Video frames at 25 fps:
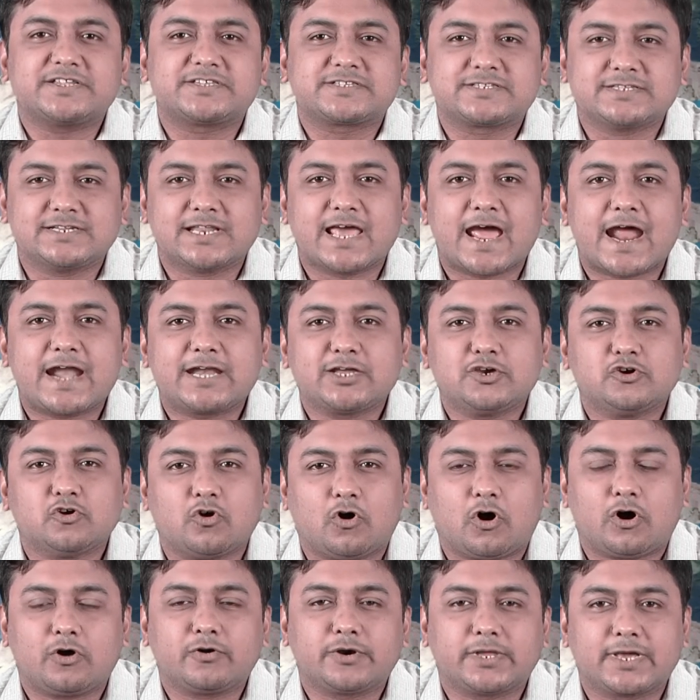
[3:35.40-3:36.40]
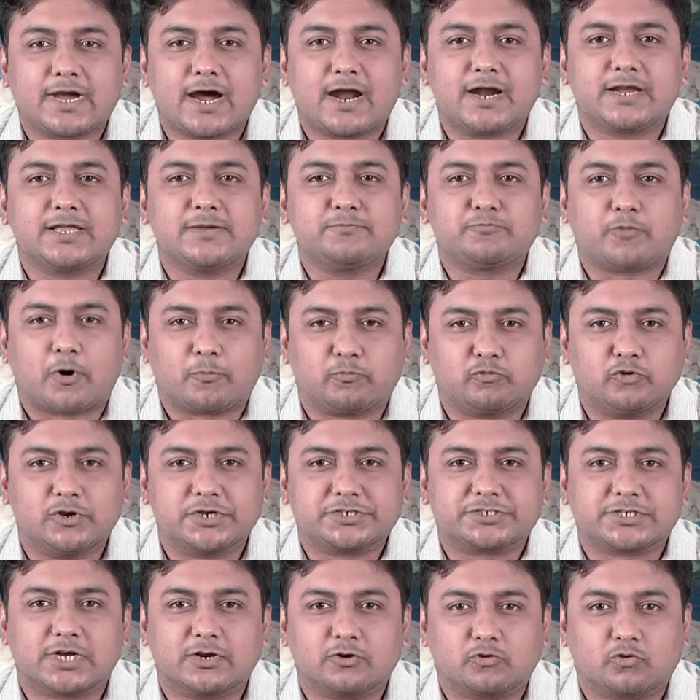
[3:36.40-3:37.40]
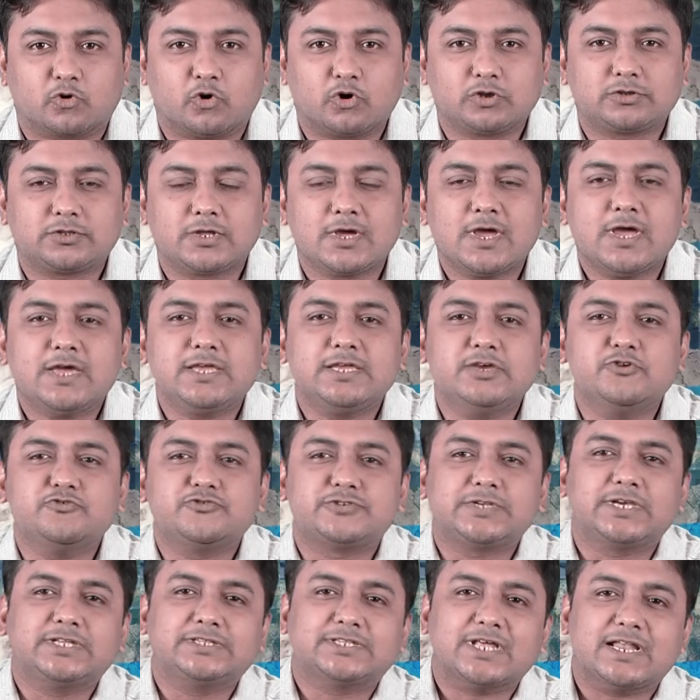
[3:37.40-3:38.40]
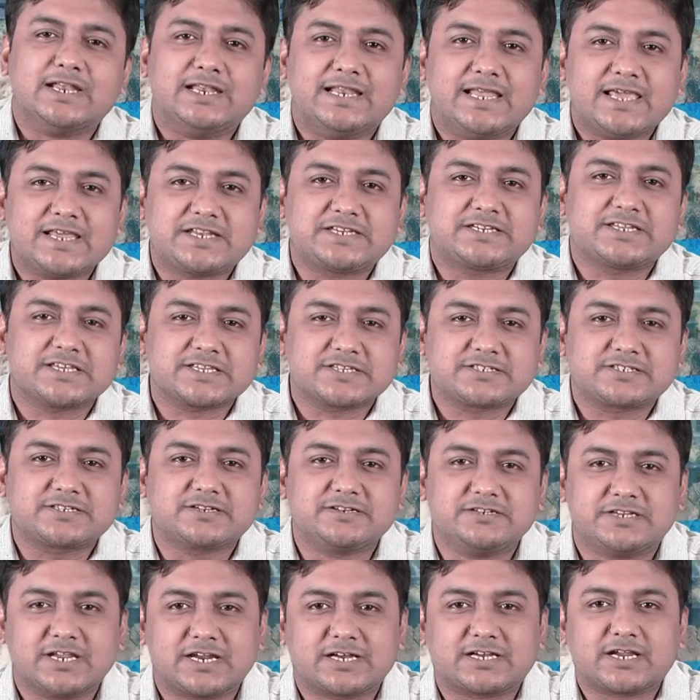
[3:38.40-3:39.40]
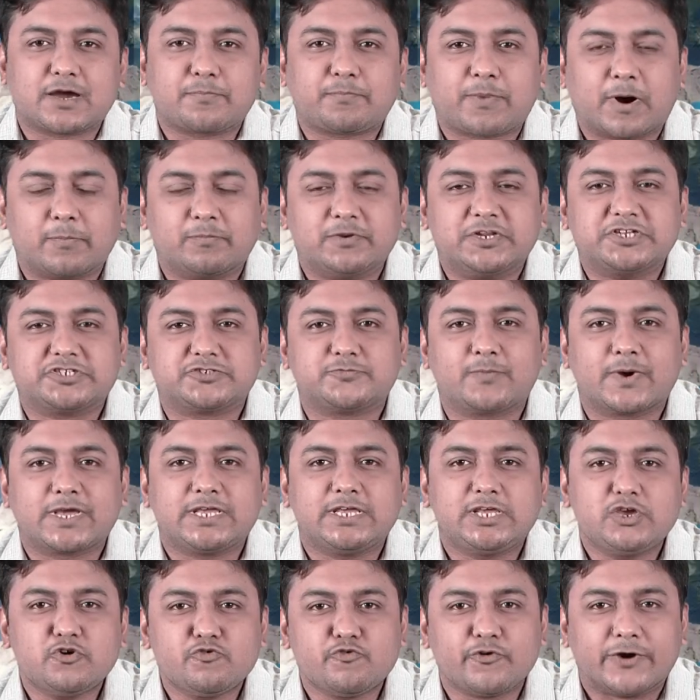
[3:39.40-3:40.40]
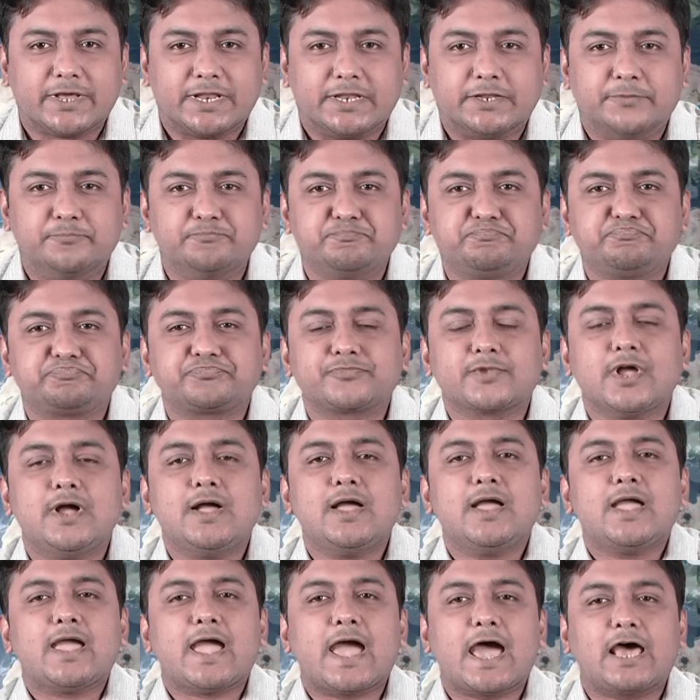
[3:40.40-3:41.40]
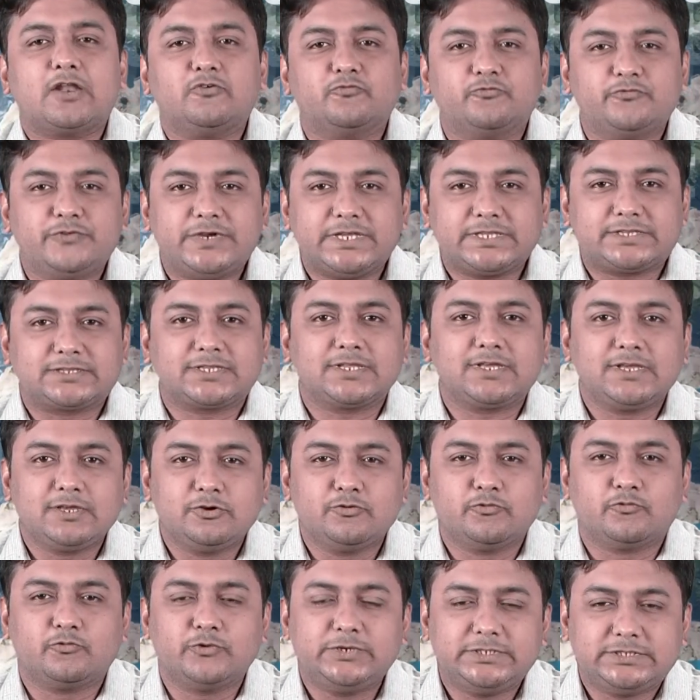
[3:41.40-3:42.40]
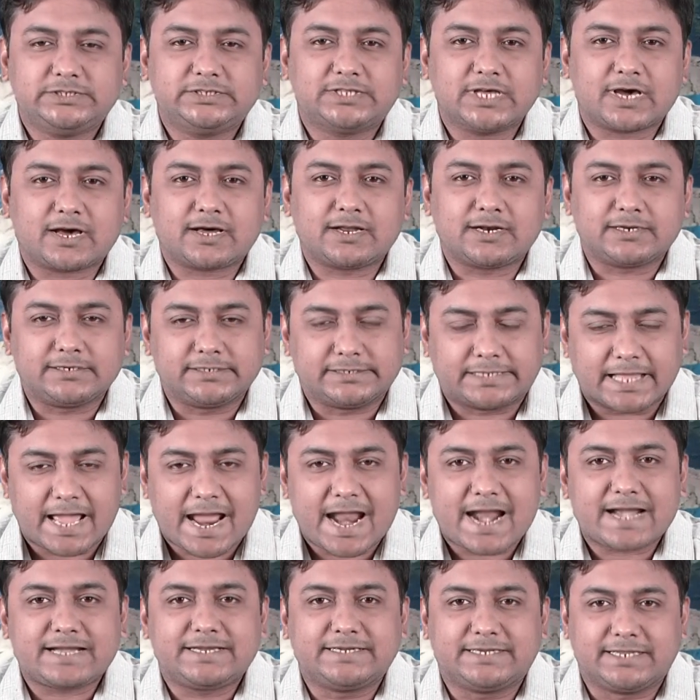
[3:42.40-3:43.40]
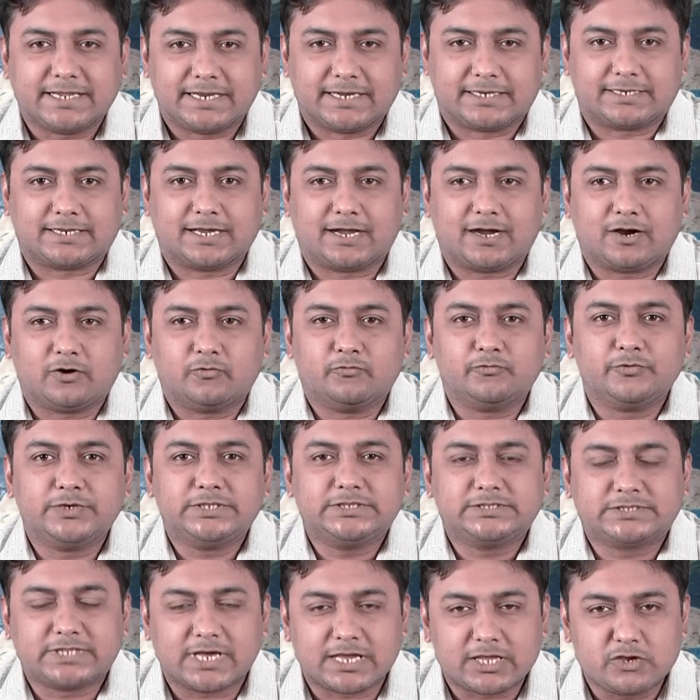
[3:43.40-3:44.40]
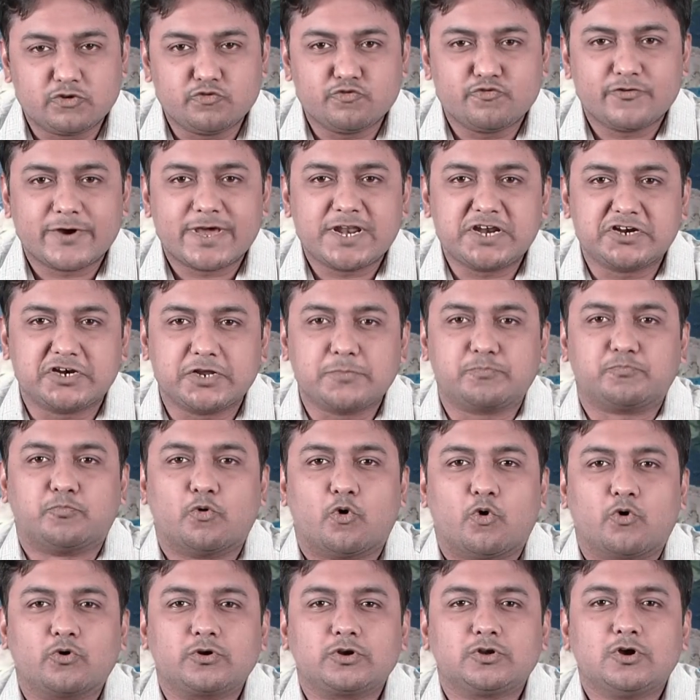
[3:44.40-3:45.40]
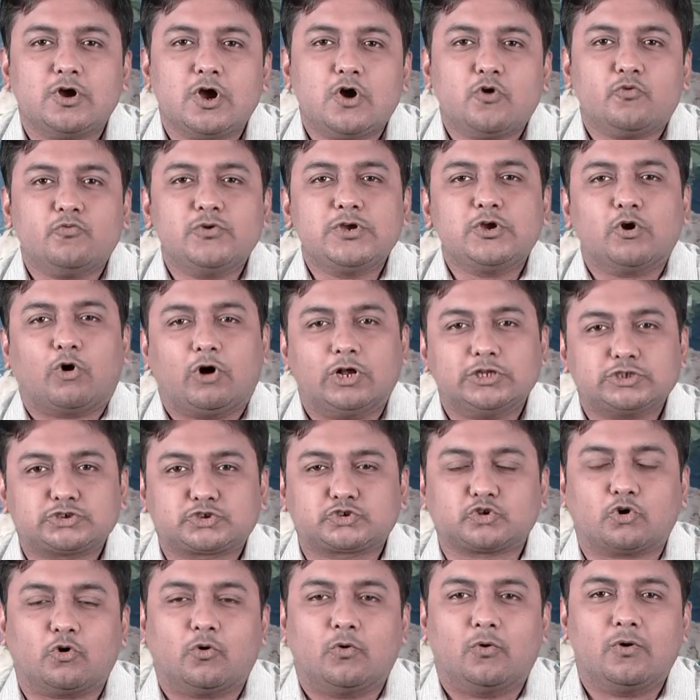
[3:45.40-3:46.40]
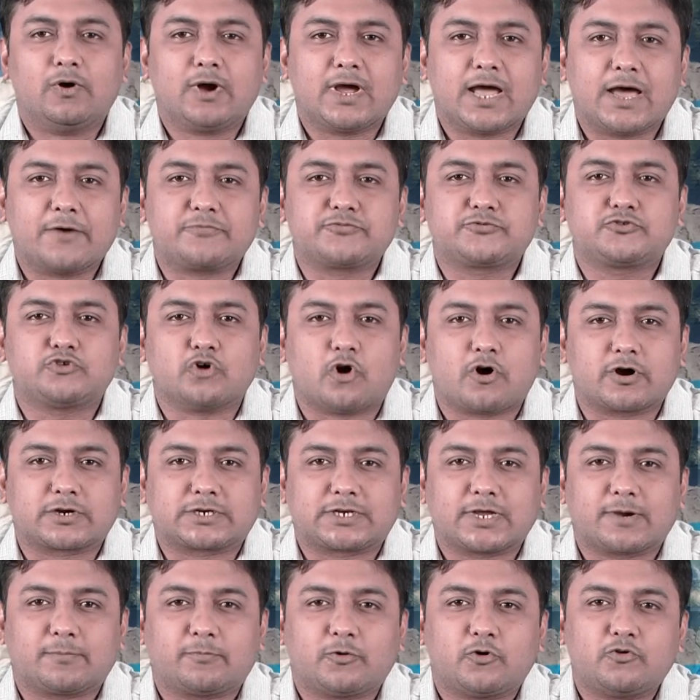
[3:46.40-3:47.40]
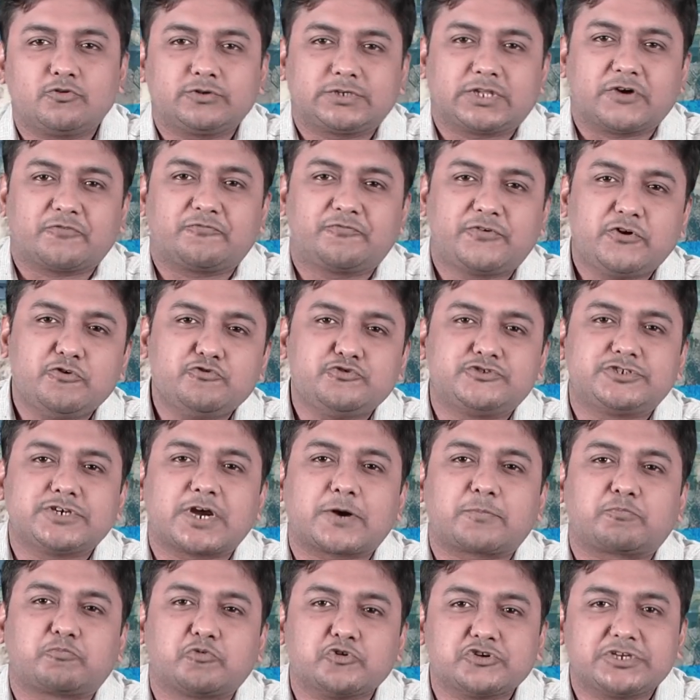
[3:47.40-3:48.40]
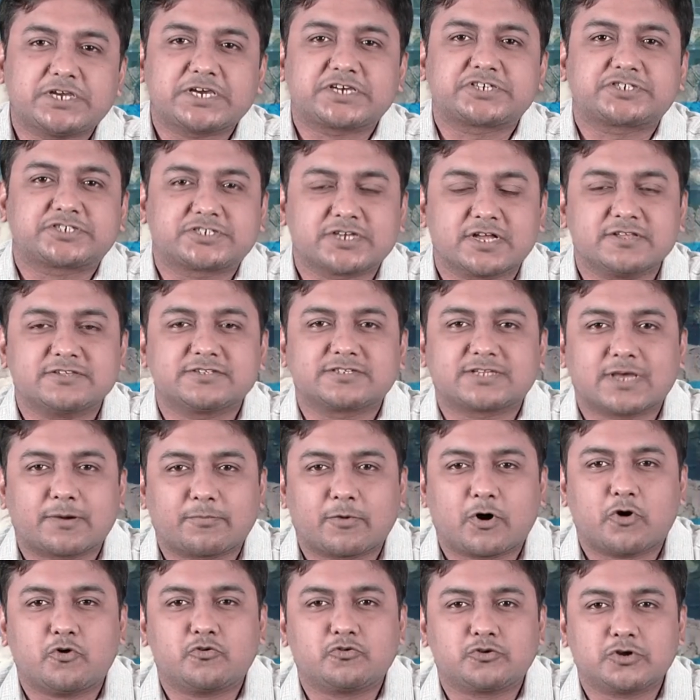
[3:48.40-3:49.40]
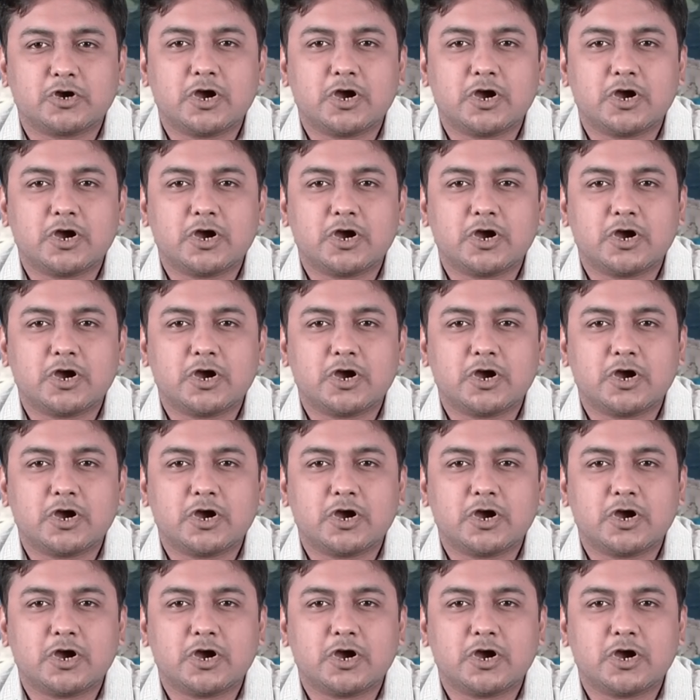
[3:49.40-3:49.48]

scenario regarding population growth using the latest data published by UN. And with that data, with the UN report, we also have talked about the future projections about